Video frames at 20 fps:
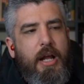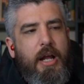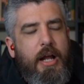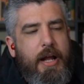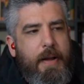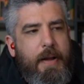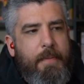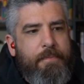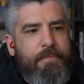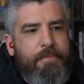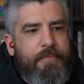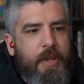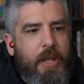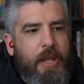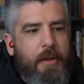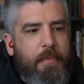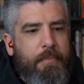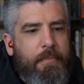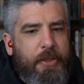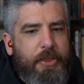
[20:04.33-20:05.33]
Um,
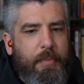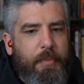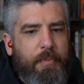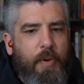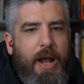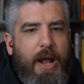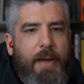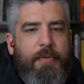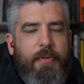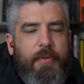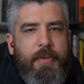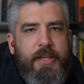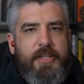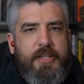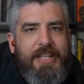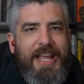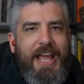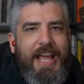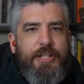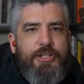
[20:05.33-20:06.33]
but the problem
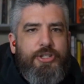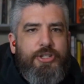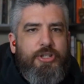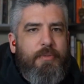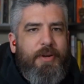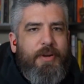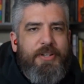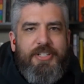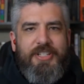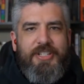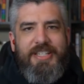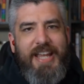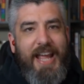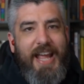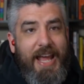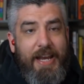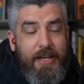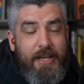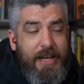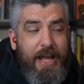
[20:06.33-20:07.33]
is they had so much
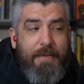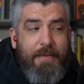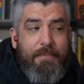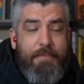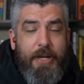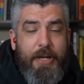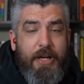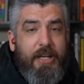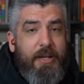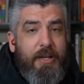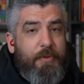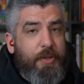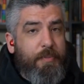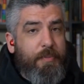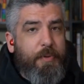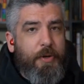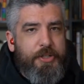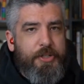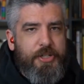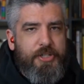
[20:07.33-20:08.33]
debt, not merely with
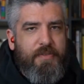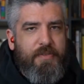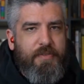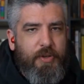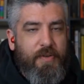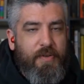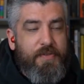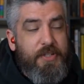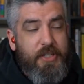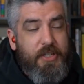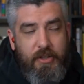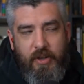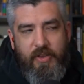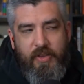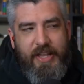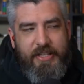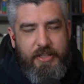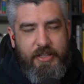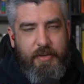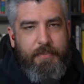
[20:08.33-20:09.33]
the purchase of the UFC, although
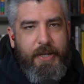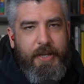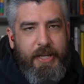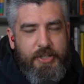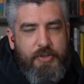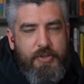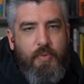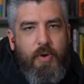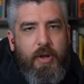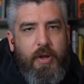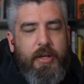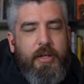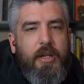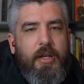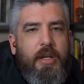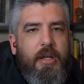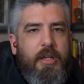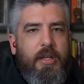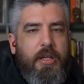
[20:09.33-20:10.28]
that's the biggest one,